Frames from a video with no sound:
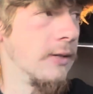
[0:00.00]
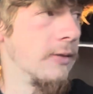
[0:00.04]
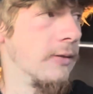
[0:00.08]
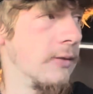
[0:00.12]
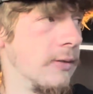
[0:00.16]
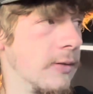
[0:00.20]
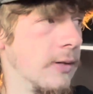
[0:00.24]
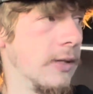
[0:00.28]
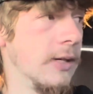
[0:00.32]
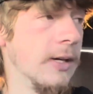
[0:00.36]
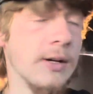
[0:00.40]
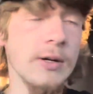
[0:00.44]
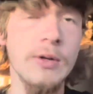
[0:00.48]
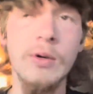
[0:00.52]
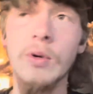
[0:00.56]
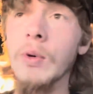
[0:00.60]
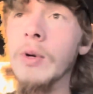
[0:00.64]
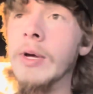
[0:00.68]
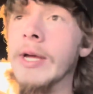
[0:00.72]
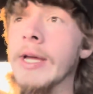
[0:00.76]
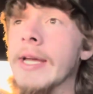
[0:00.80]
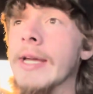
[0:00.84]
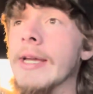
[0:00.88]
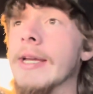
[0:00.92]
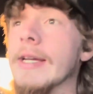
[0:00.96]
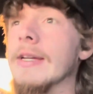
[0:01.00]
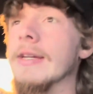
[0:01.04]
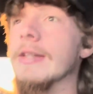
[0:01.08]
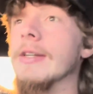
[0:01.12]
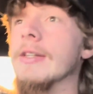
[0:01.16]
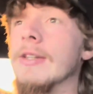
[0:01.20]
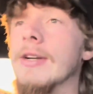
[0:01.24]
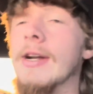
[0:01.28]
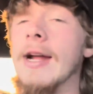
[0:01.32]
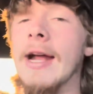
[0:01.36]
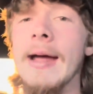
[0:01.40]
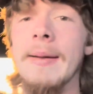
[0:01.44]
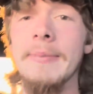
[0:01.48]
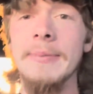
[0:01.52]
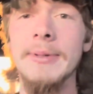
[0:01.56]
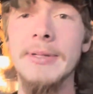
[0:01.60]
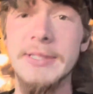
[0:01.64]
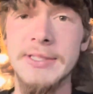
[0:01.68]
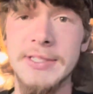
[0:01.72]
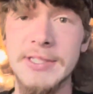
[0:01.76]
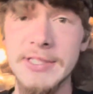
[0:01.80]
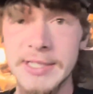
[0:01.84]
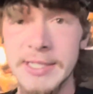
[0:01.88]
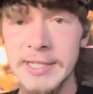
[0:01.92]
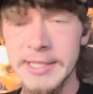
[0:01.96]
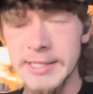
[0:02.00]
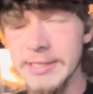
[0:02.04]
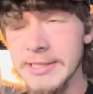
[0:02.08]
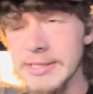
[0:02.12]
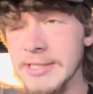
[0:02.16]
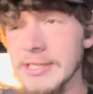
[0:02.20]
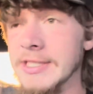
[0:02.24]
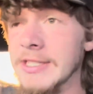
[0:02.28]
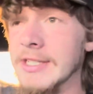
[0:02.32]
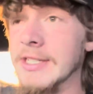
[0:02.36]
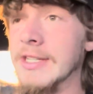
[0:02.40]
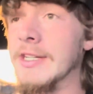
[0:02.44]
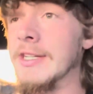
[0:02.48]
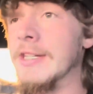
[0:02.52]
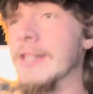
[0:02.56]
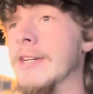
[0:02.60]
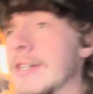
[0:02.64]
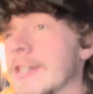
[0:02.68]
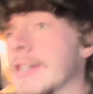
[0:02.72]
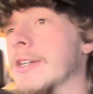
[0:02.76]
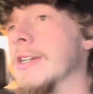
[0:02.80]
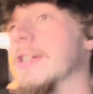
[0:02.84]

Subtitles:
real quick, grab the skid steer,